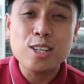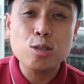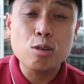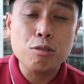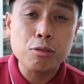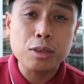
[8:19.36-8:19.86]

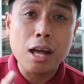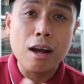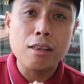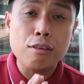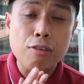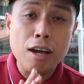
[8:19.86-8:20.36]
So if
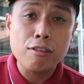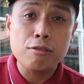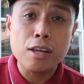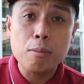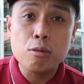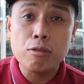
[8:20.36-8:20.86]
the
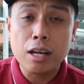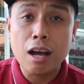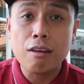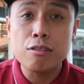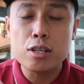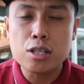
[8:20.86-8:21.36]
5-day moving
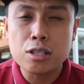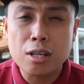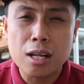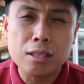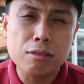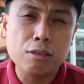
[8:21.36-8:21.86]
average is
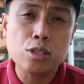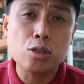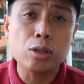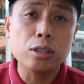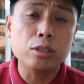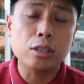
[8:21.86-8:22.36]
relatively
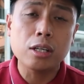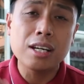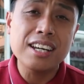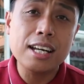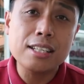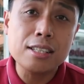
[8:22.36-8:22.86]
shorter,
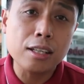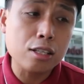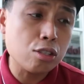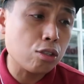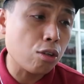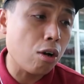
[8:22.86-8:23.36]
it's not
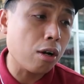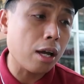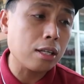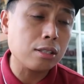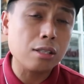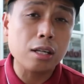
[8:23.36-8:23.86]
as strong
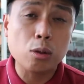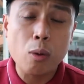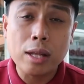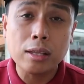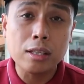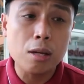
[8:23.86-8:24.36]
as the
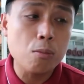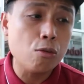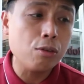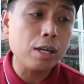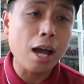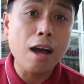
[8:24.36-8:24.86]
20-day
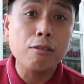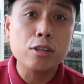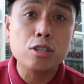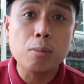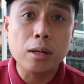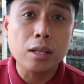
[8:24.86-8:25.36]
moving
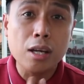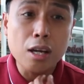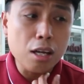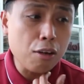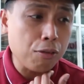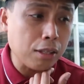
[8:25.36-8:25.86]
average, but
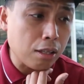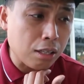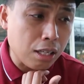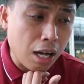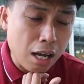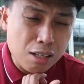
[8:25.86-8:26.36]
if it
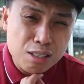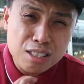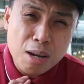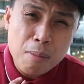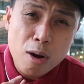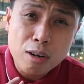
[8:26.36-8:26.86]

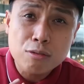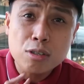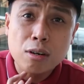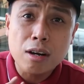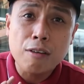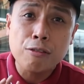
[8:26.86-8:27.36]
somehow
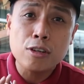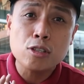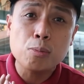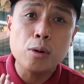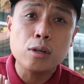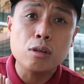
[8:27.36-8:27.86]
gives you a
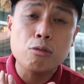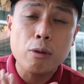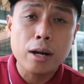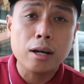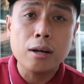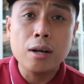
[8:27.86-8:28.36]
reference point of
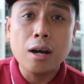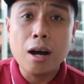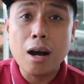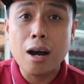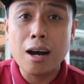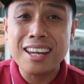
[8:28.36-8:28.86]
where
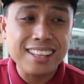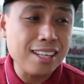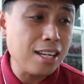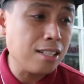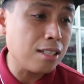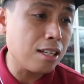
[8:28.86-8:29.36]
it
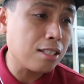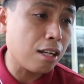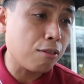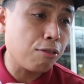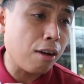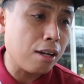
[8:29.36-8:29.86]
is, it's
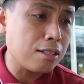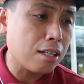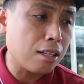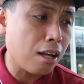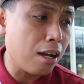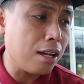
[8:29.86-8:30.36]
at
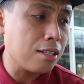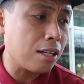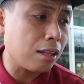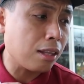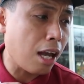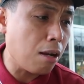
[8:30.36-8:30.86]

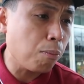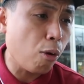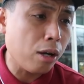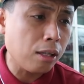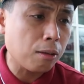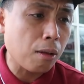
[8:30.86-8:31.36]

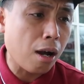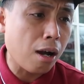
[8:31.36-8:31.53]
10.8